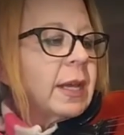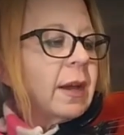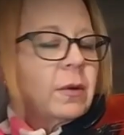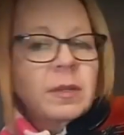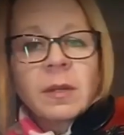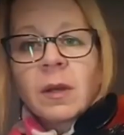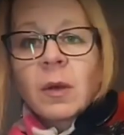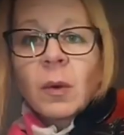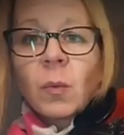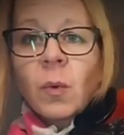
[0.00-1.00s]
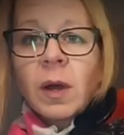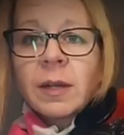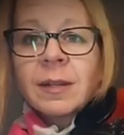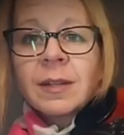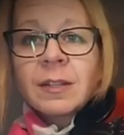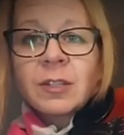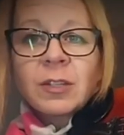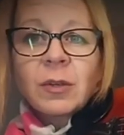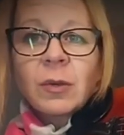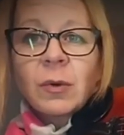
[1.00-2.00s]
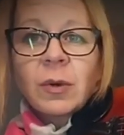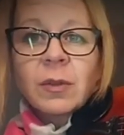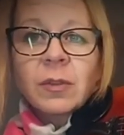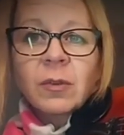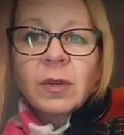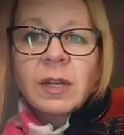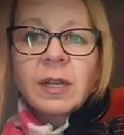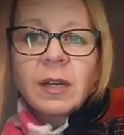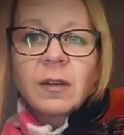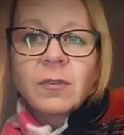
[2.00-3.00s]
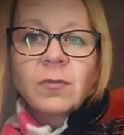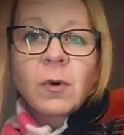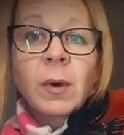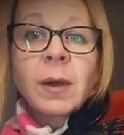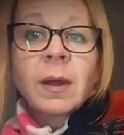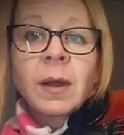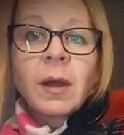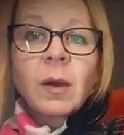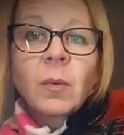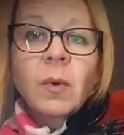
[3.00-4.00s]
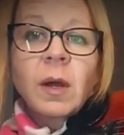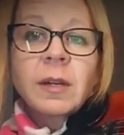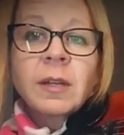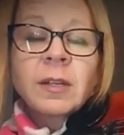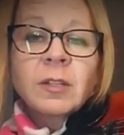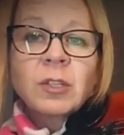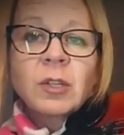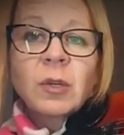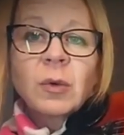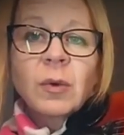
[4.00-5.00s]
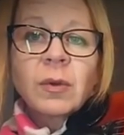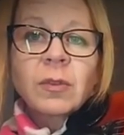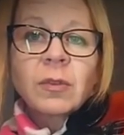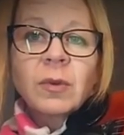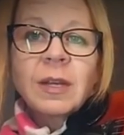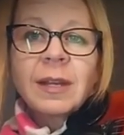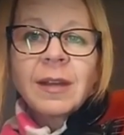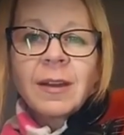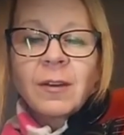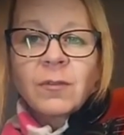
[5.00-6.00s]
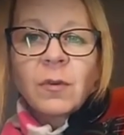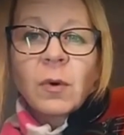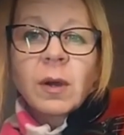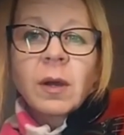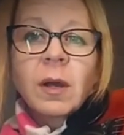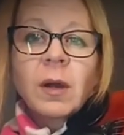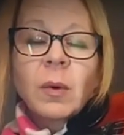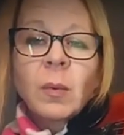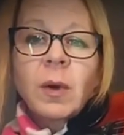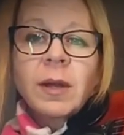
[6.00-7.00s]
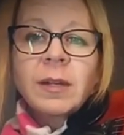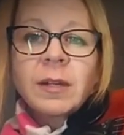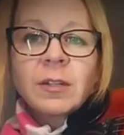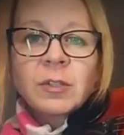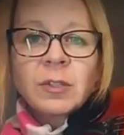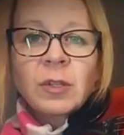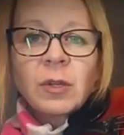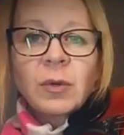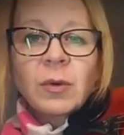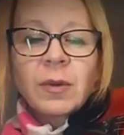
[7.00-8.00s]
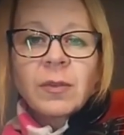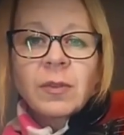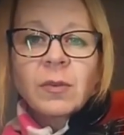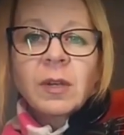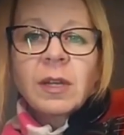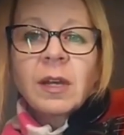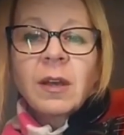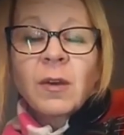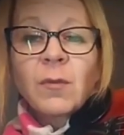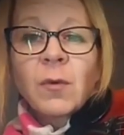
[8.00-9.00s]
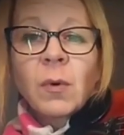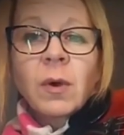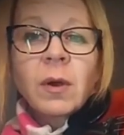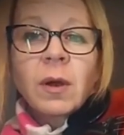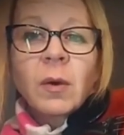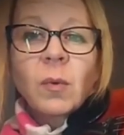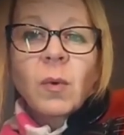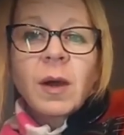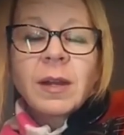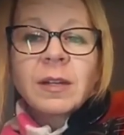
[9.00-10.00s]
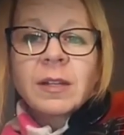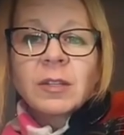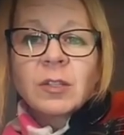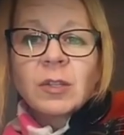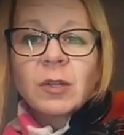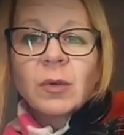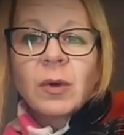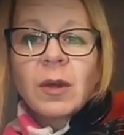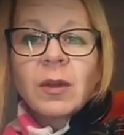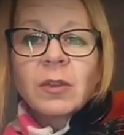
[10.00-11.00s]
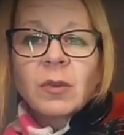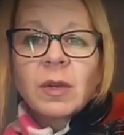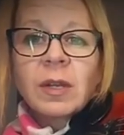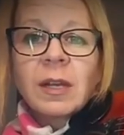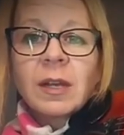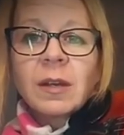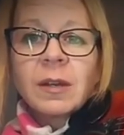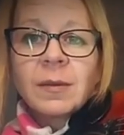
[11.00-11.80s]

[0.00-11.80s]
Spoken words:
would count 1, 2, 3, 4. 1, 2, 3, 4. 1, 2, 3, 4. 1, 2, 3.